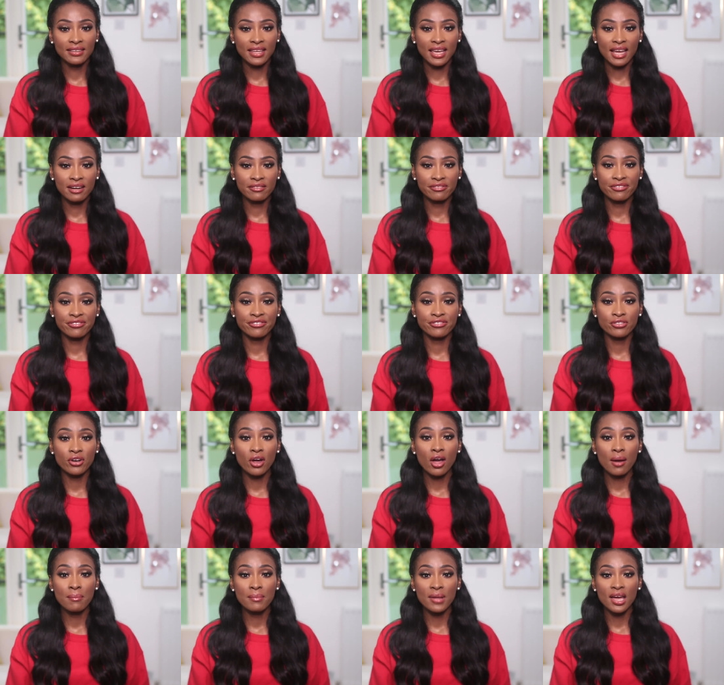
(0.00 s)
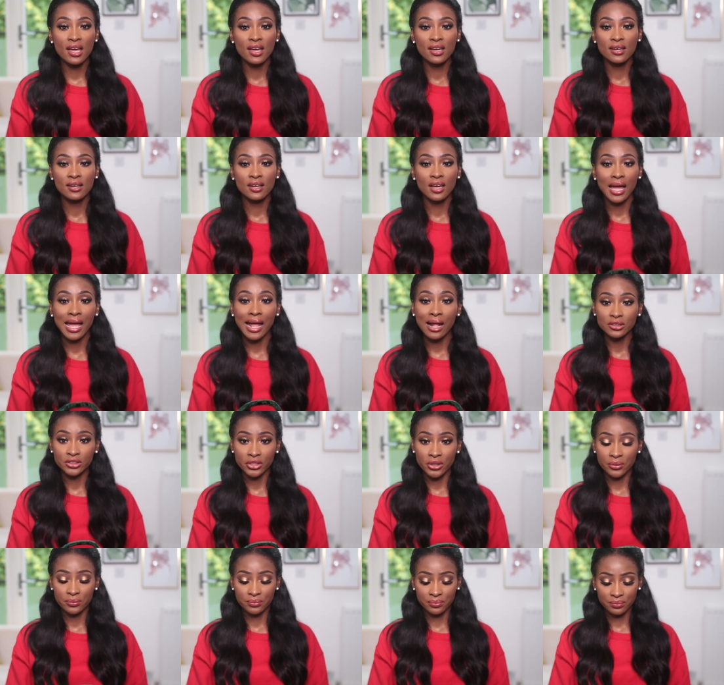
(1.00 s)
And then from
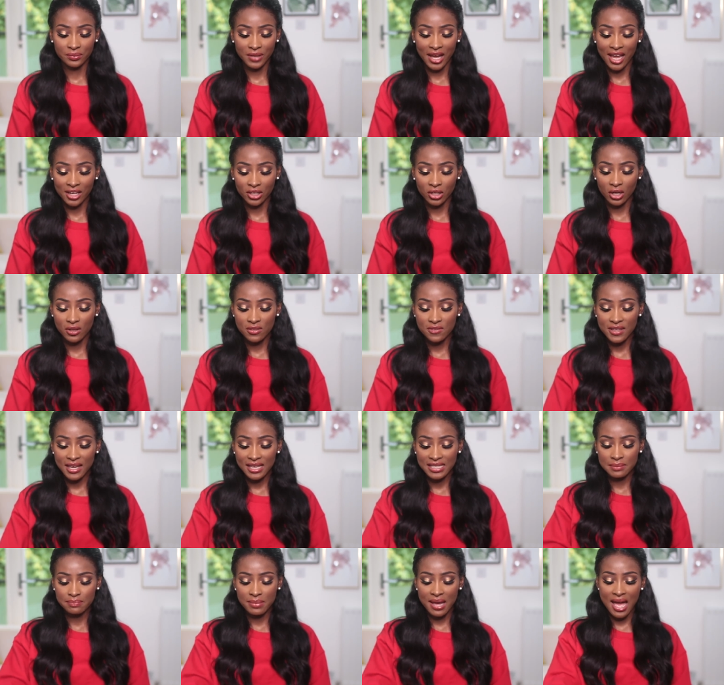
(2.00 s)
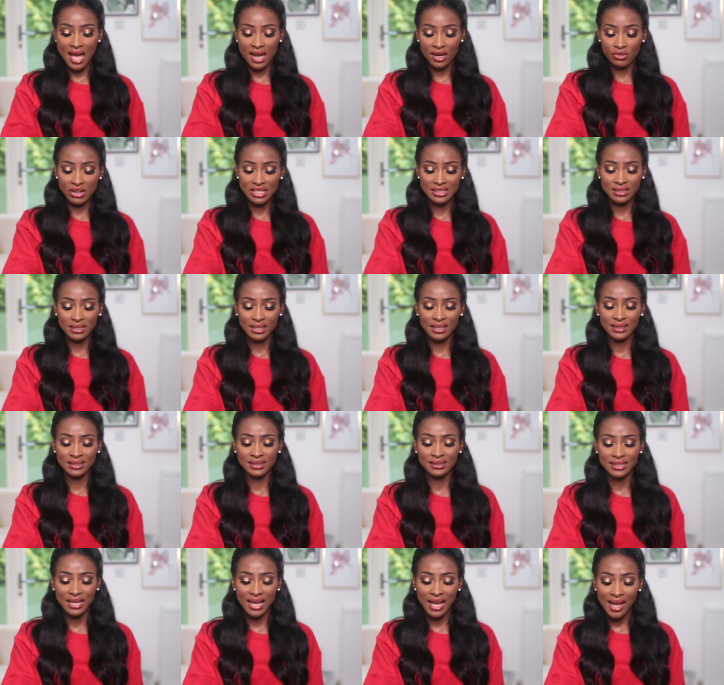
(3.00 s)
Aldo, I got this bag recently.
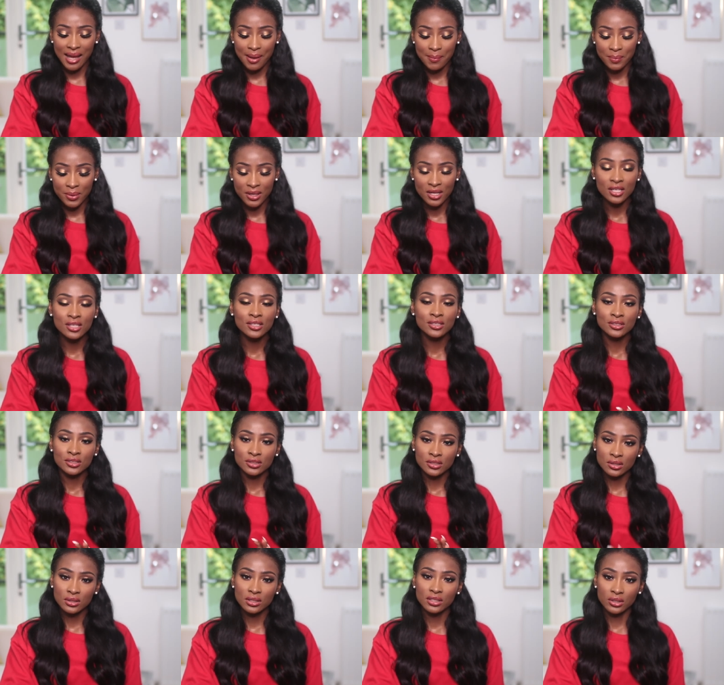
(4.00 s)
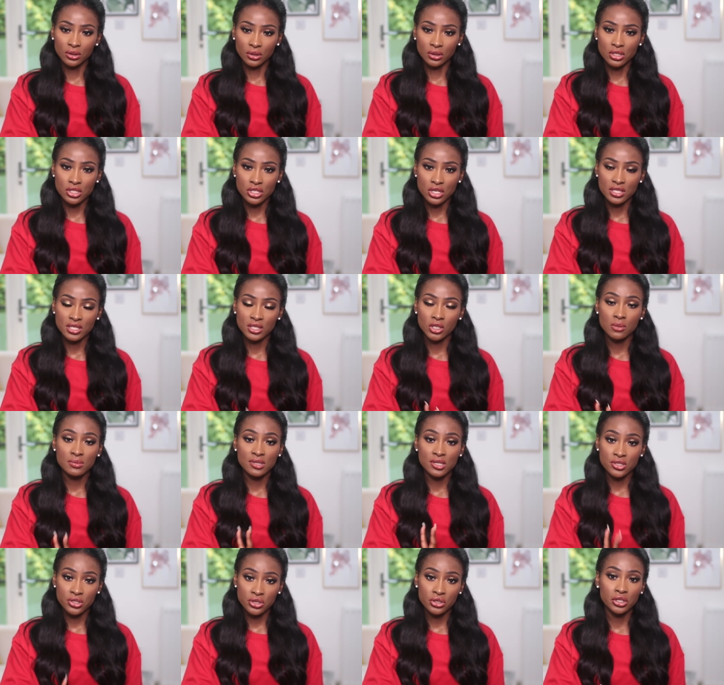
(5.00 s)
This is absolutely gorgeous. It
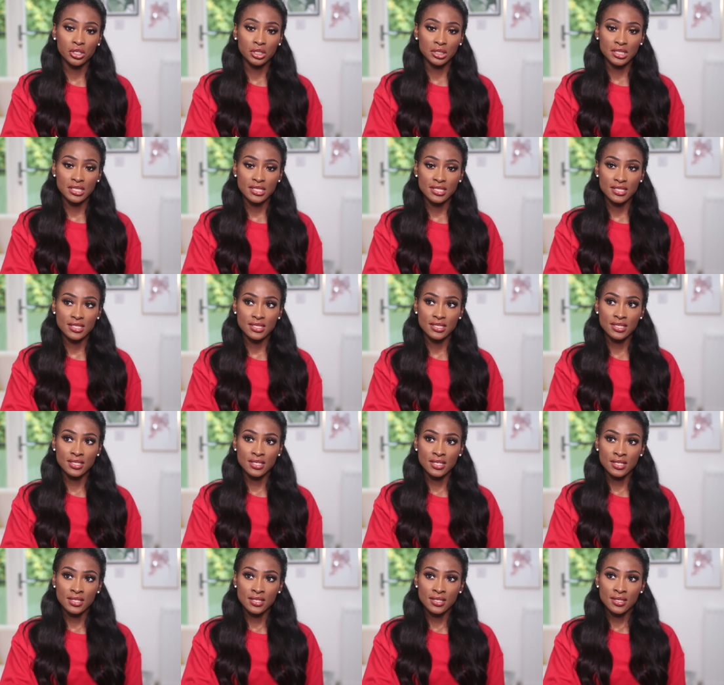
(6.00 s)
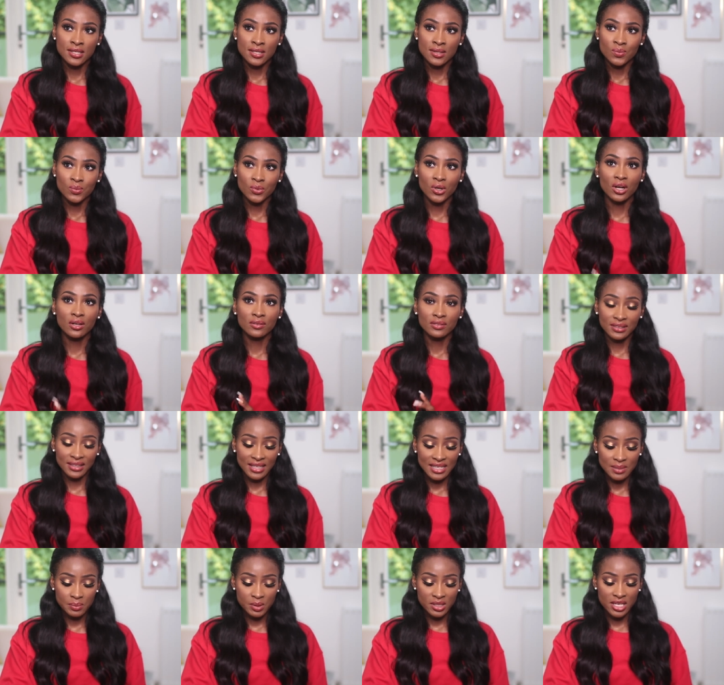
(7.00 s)
comes in two colours. Well,
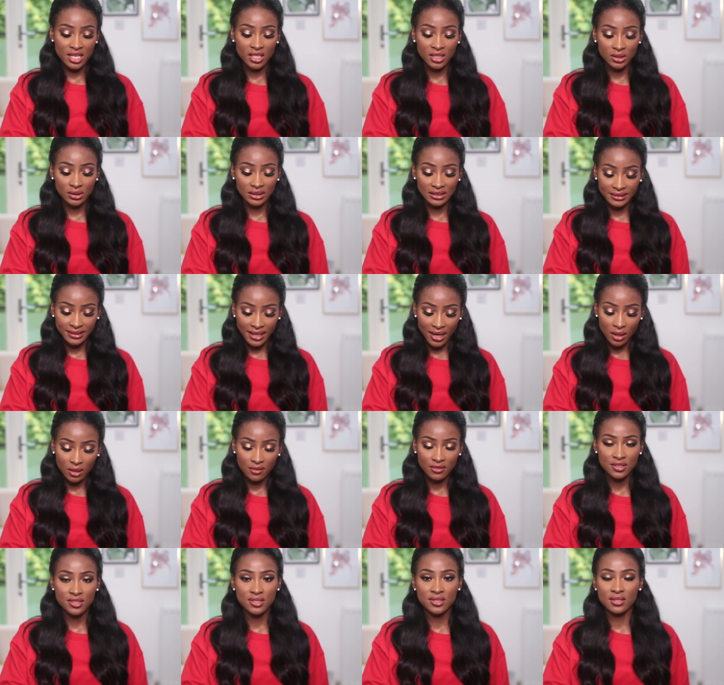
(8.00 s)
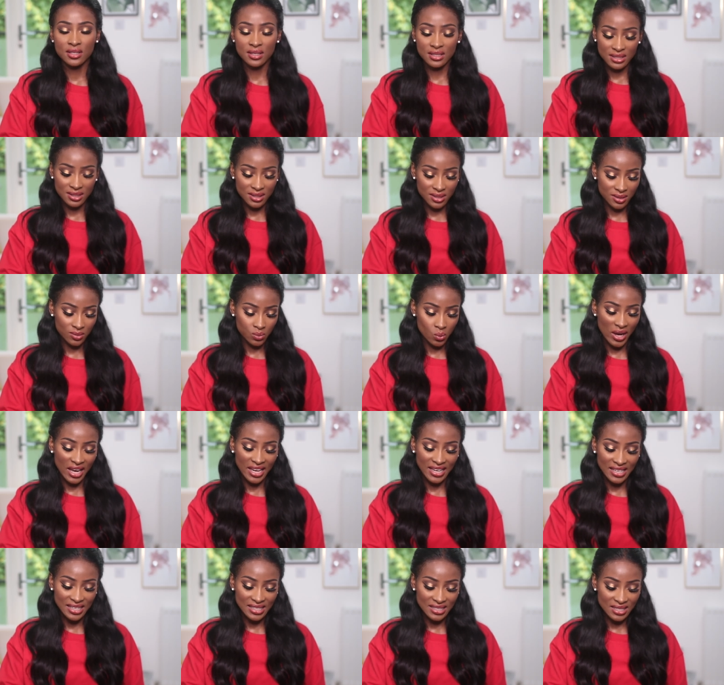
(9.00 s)
this particular style is, is it
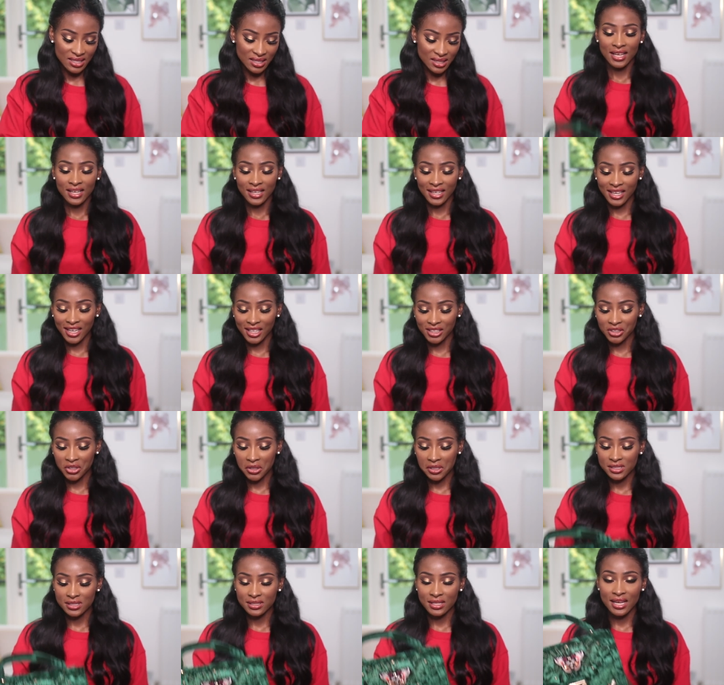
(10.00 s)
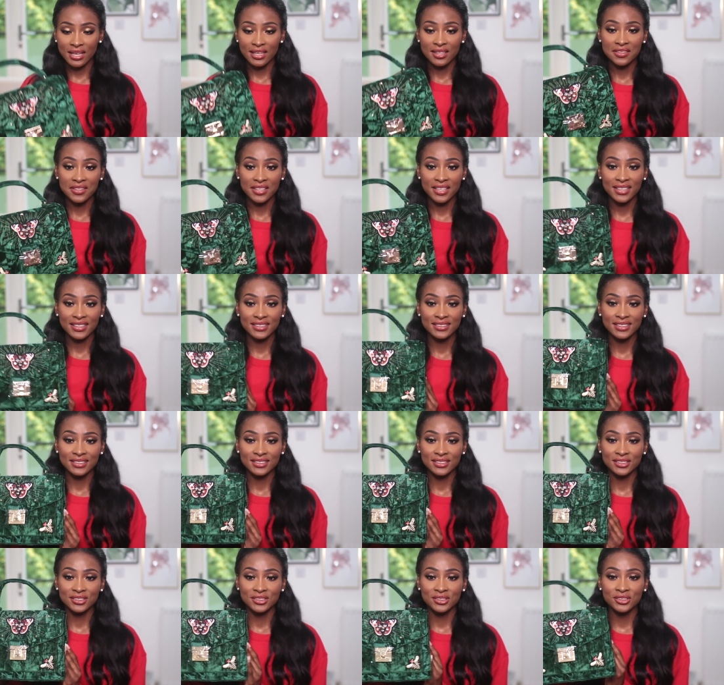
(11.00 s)
suede? It looks like this.
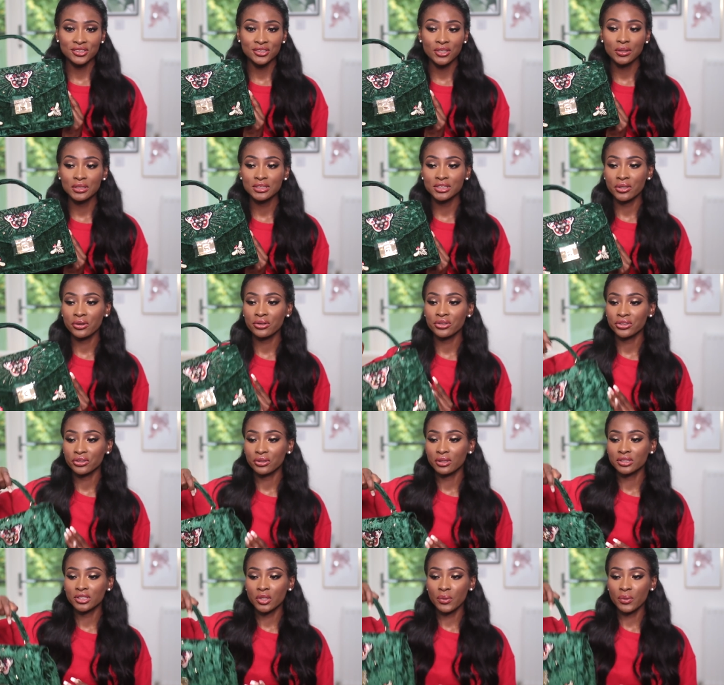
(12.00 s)
This is so, so cute.